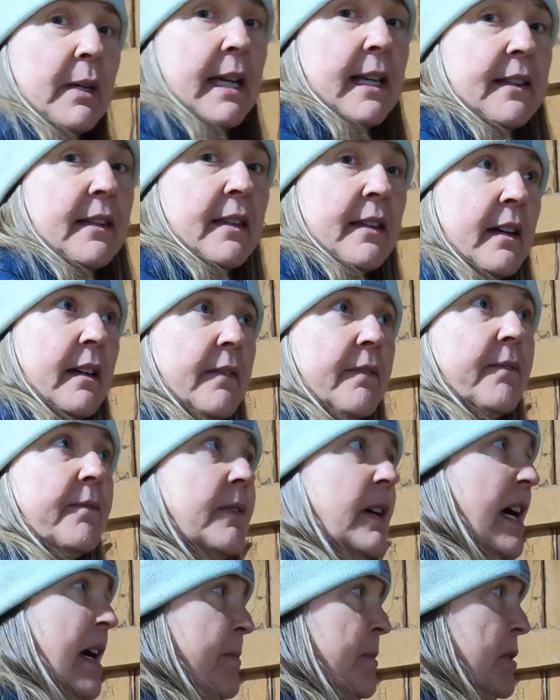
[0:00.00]
We had the
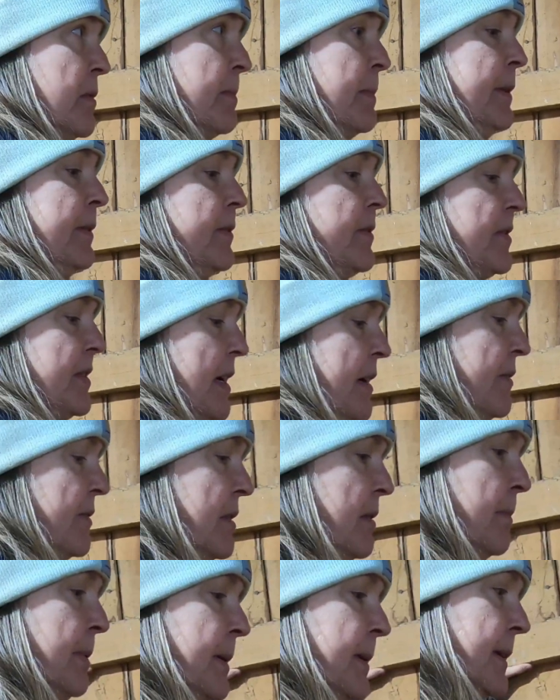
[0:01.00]
Amish builders out
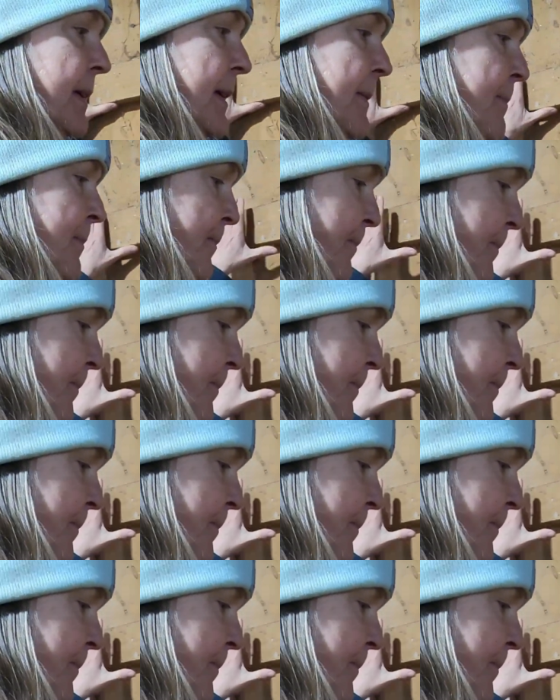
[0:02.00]
to build it.